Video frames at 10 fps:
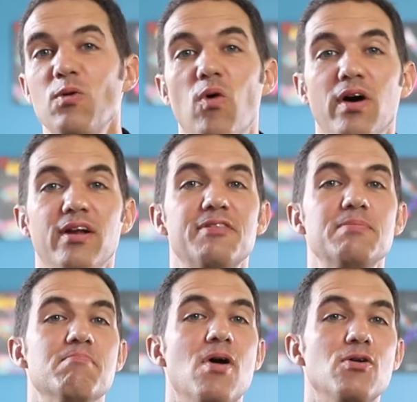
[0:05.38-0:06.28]
one of the
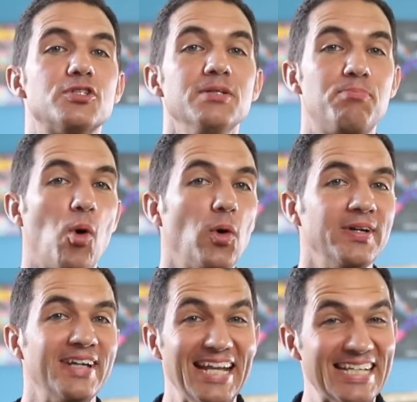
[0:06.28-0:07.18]
most
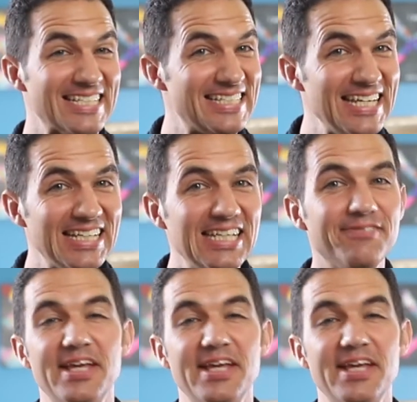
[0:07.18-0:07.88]
important and distinctive